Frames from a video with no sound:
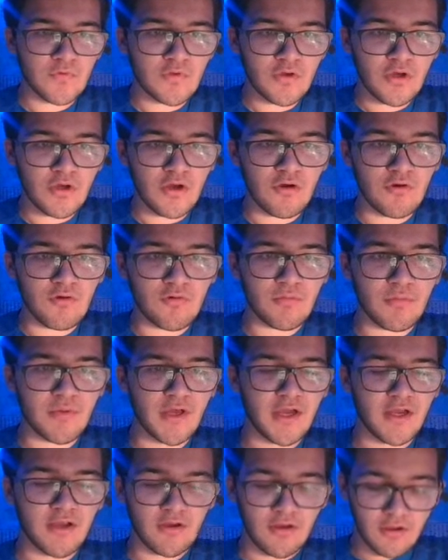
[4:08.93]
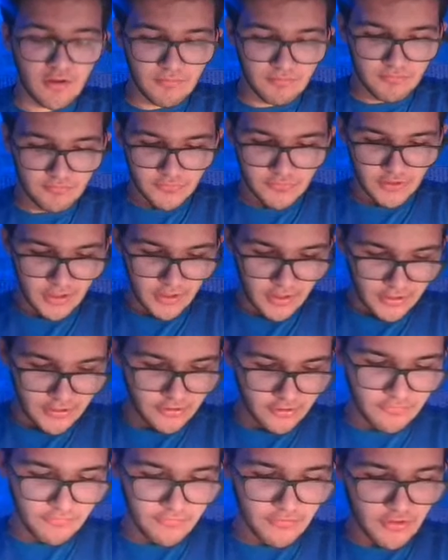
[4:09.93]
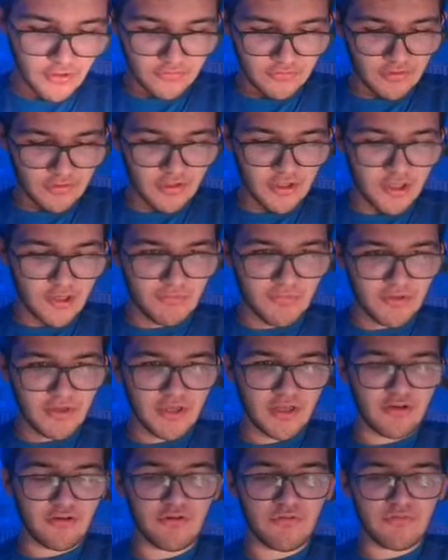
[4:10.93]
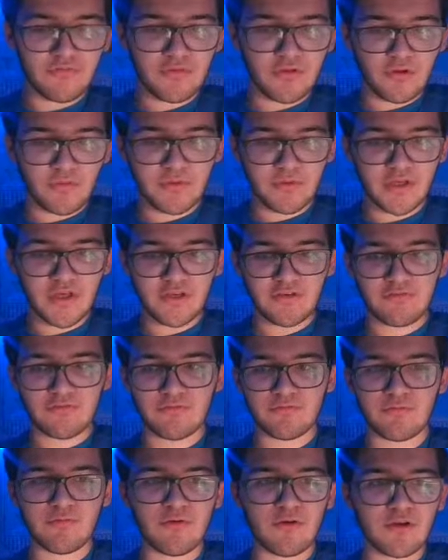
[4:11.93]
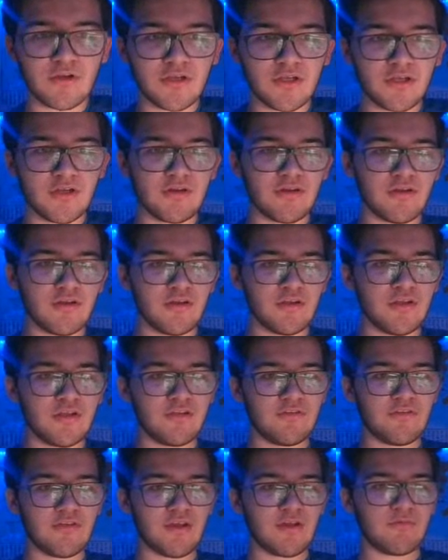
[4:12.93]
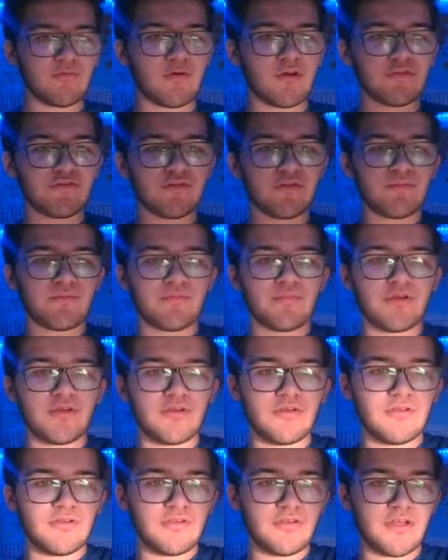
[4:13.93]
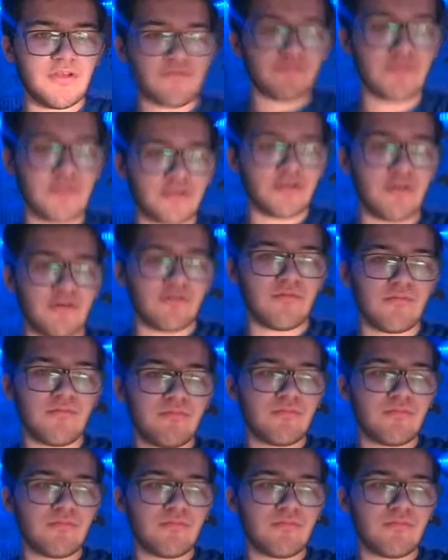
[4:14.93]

Oh, we're back on. I don't know if you guys could hear me. I don't know if the OBS was working. Said it wasn't, but you never know.